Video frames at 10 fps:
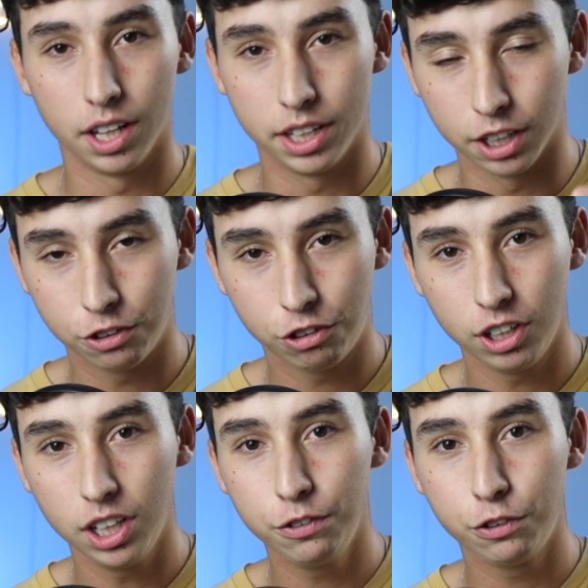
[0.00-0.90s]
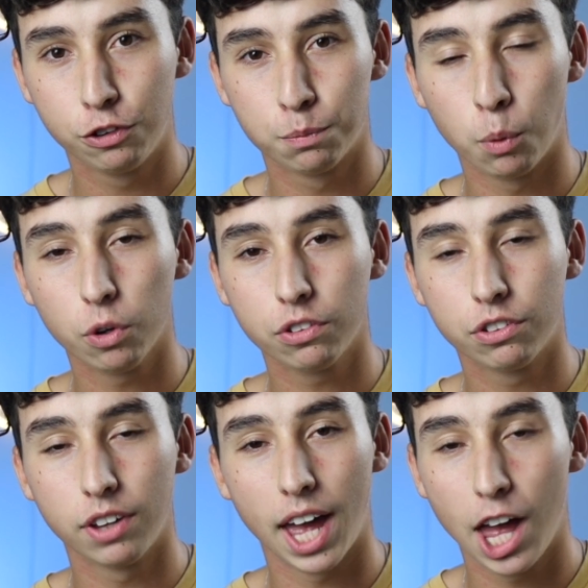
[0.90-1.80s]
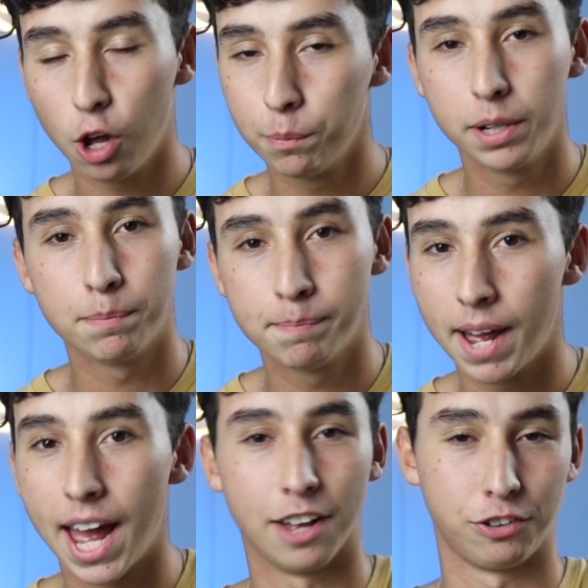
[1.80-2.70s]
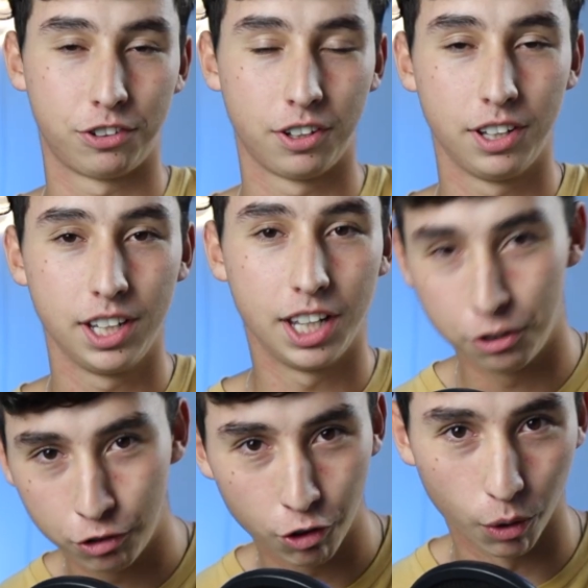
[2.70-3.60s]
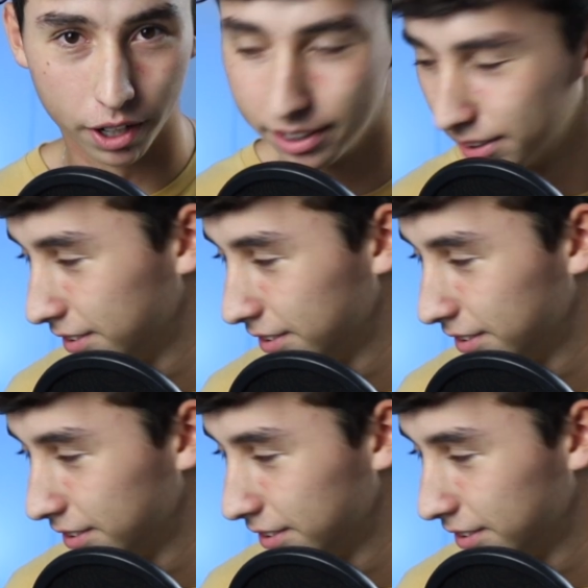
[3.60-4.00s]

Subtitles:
the Achieve Sports Helmet Mask. Enjoy.